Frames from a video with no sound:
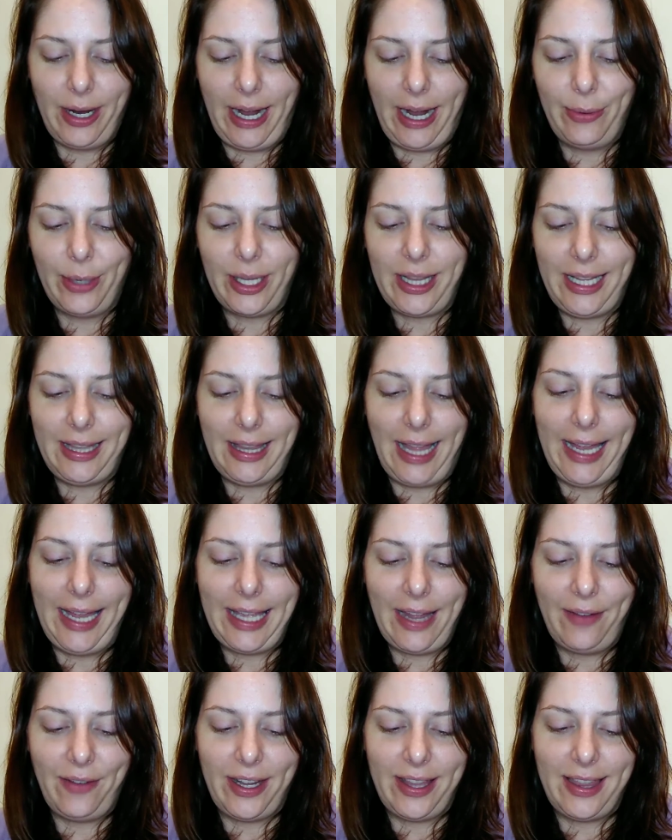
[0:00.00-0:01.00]
I really
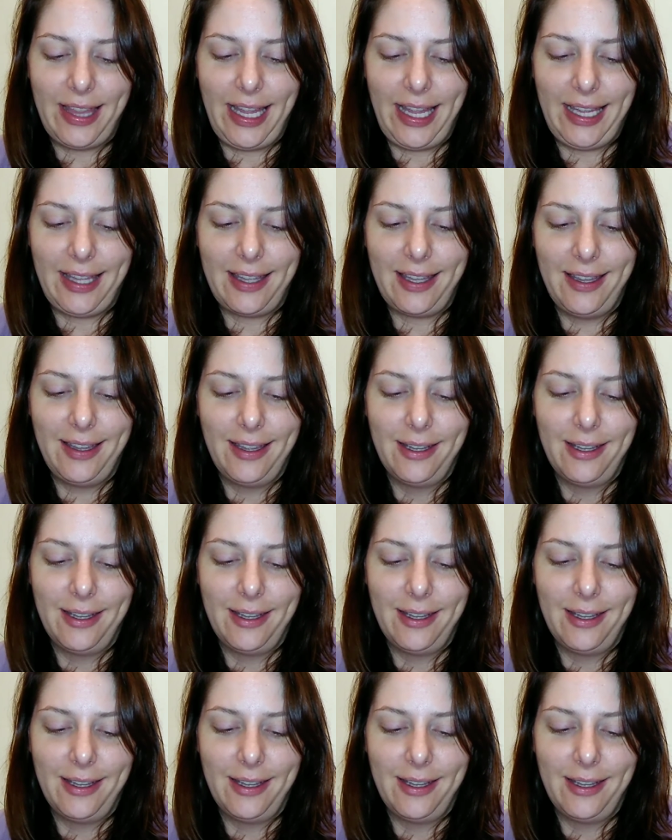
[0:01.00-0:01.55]
like everything.